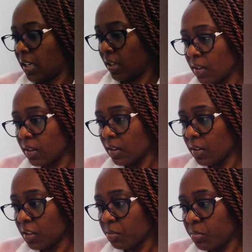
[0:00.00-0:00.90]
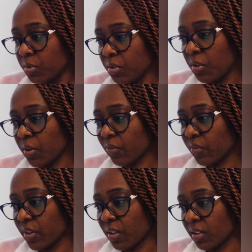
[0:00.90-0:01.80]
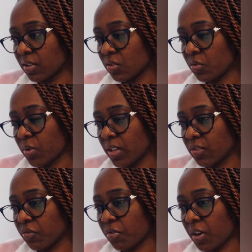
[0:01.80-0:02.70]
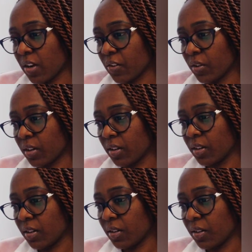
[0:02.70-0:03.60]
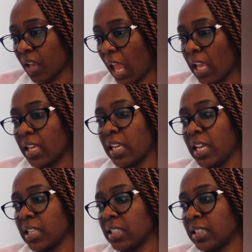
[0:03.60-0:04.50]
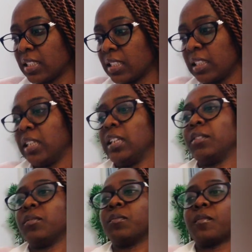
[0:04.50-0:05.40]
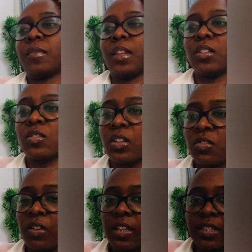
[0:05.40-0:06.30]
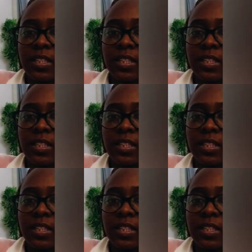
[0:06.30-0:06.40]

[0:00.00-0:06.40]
Uh, put God first, raise four hundred. Yes. So as you can